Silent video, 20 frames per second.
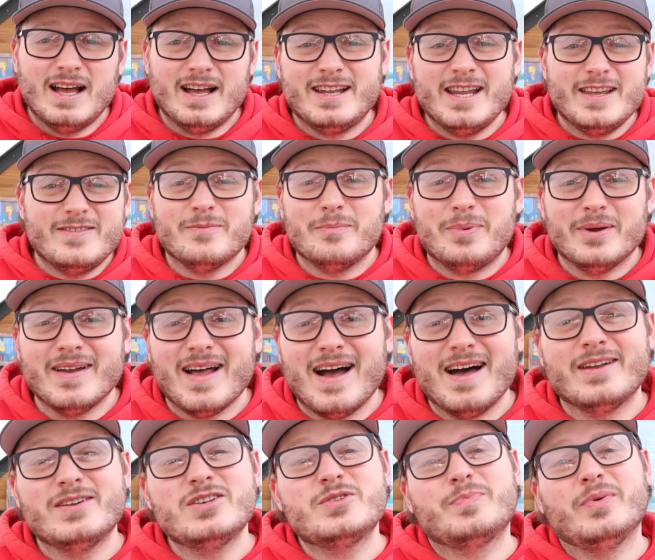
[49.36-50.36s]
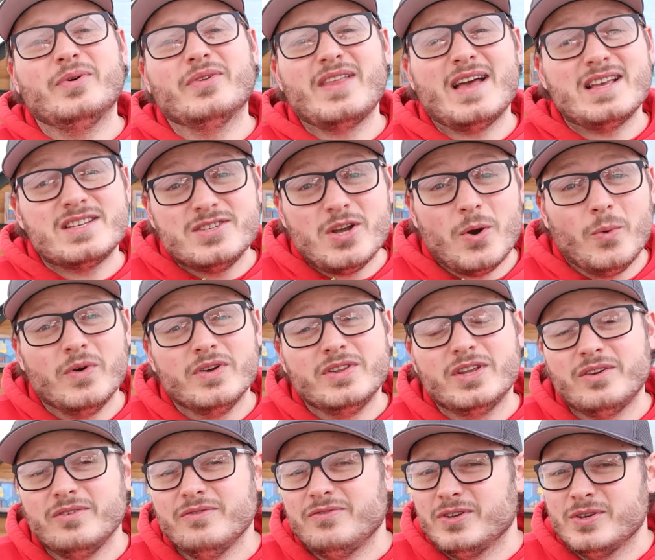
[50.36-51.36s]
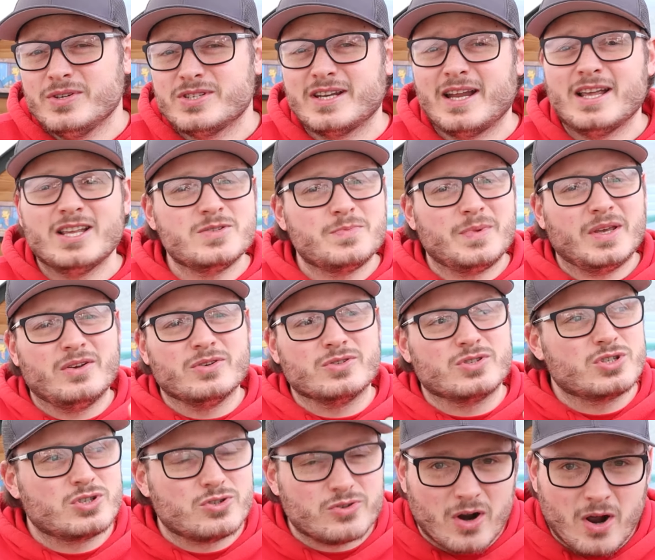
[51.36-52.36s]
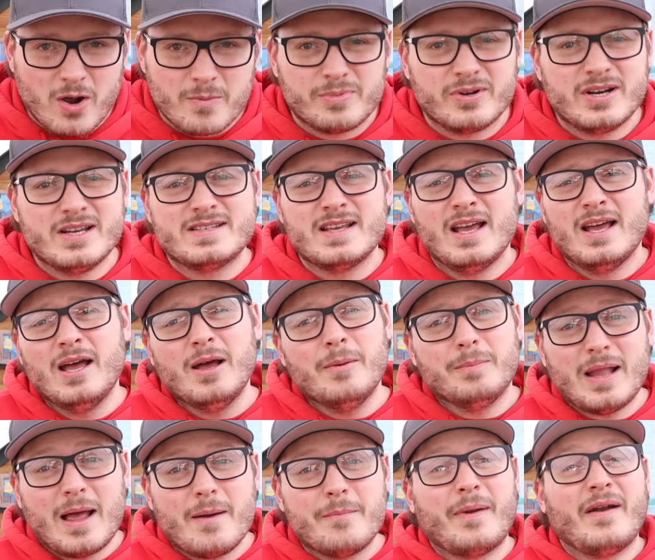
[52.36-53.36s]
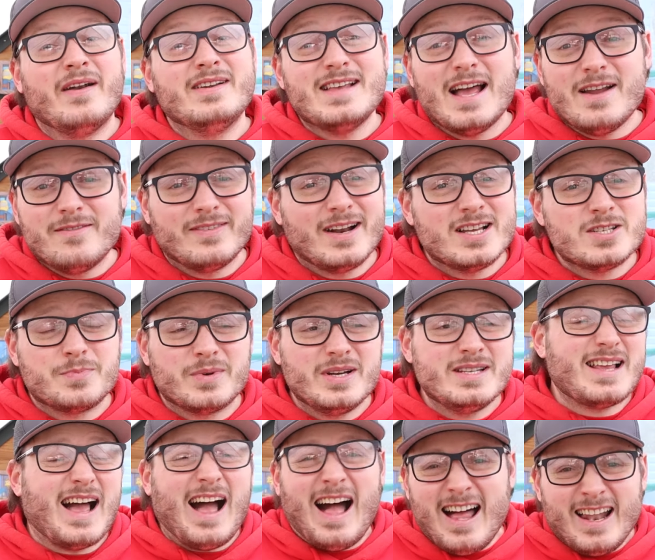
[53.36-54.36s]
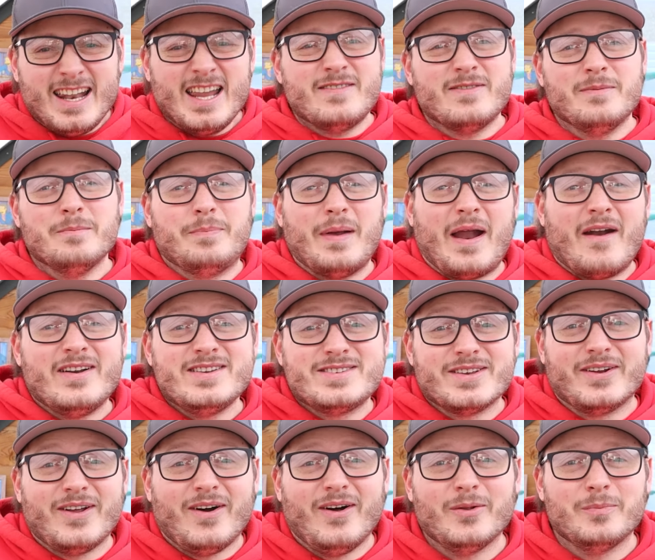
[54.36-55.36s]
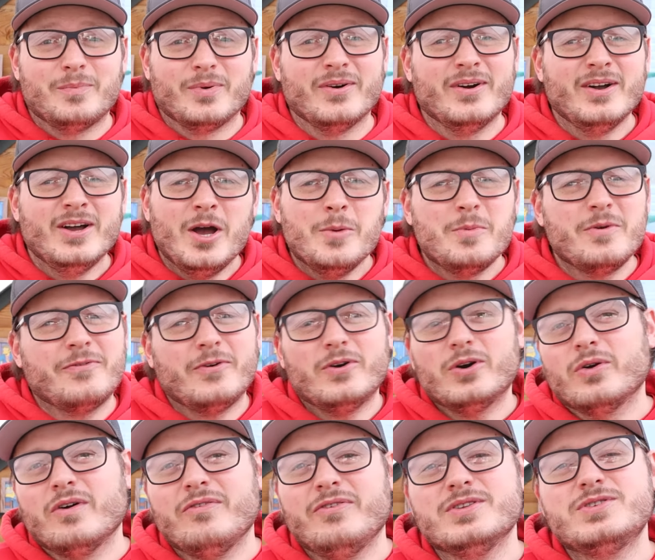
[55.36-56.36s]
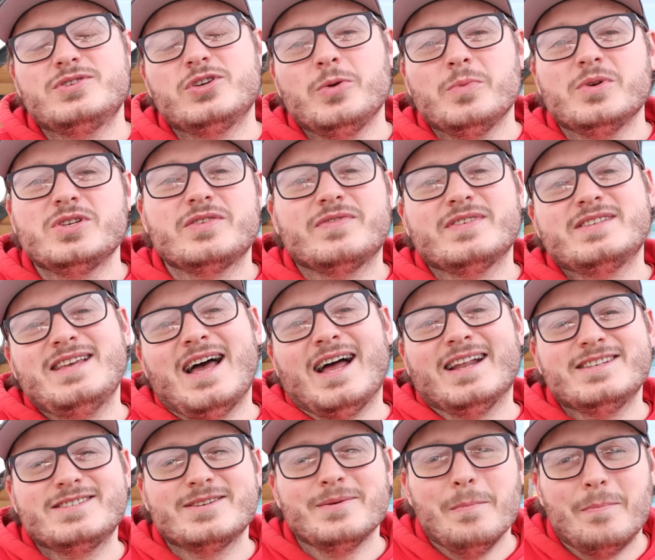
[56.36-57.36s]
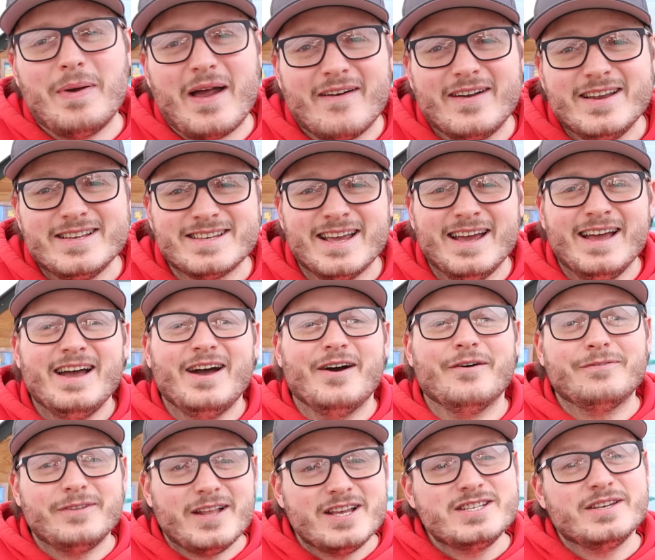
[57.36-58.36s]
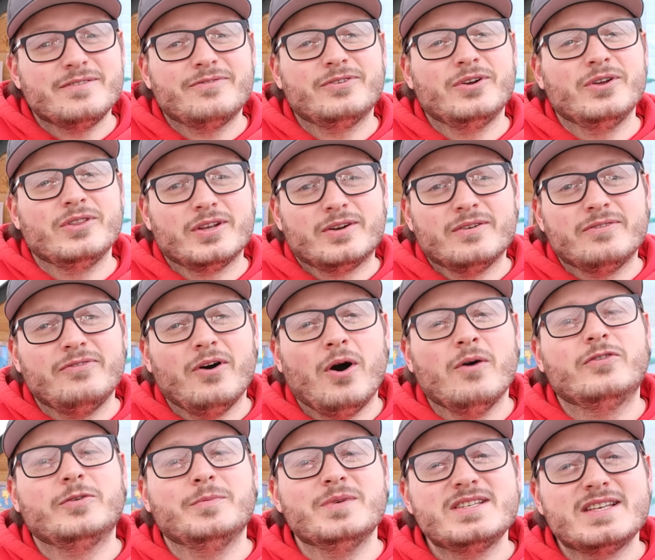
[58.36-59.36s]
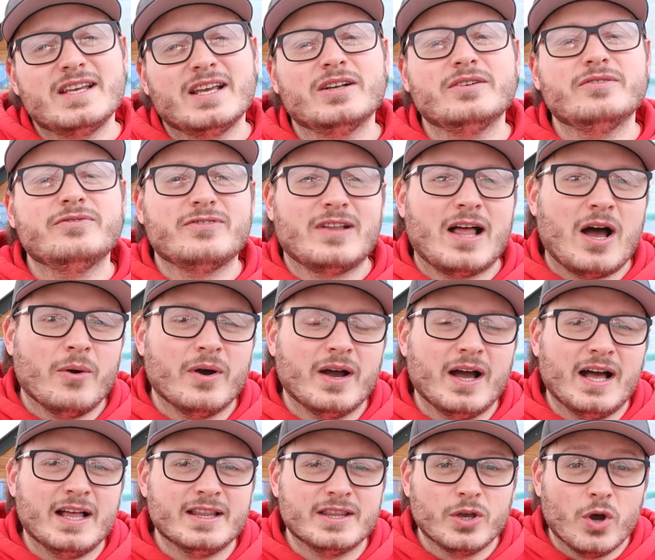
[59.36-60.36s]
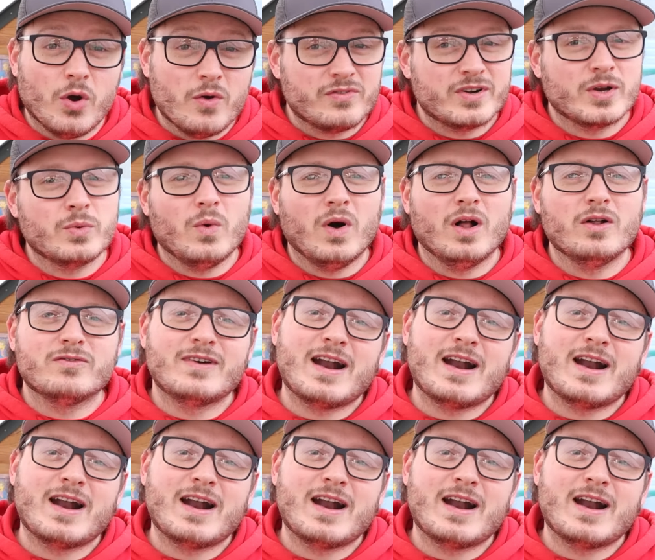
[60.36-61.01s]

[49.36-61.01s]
and even bananas. But that's not where the confusion ends, because strawberries, blackberries, and raspberries aren't even berries at all. But before I go off on too much of a tangent, berries are fleshy fruit that are formed from a single flower, and the ovary wall